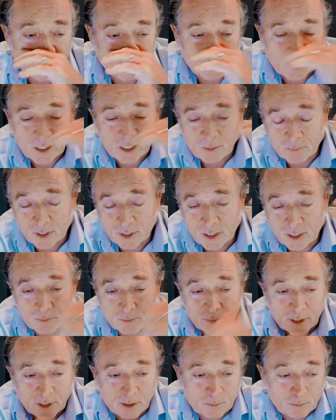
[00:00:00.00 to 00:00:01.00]

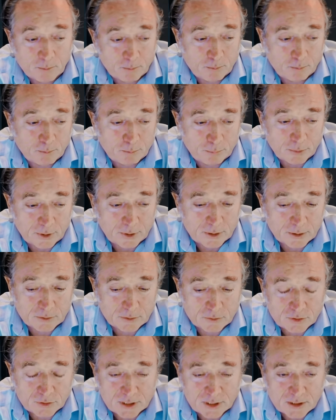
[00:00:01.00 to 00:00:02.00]
my
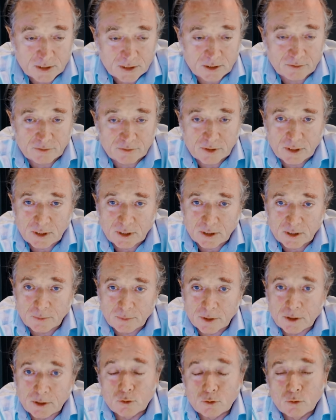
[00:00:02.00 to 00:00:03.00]
political sensitivity here,
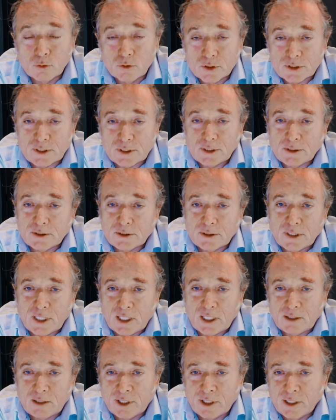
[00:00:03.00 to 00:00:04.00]
but the coolest thing
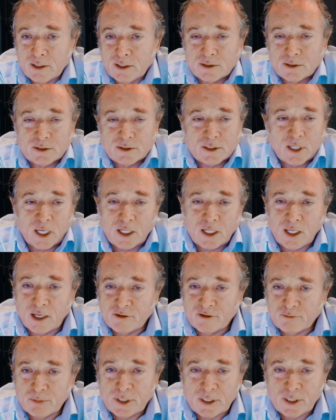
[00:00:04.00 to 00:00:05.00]
today, right, it's got to
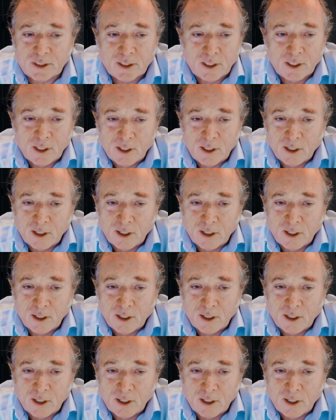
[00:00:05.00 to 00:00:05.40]
have been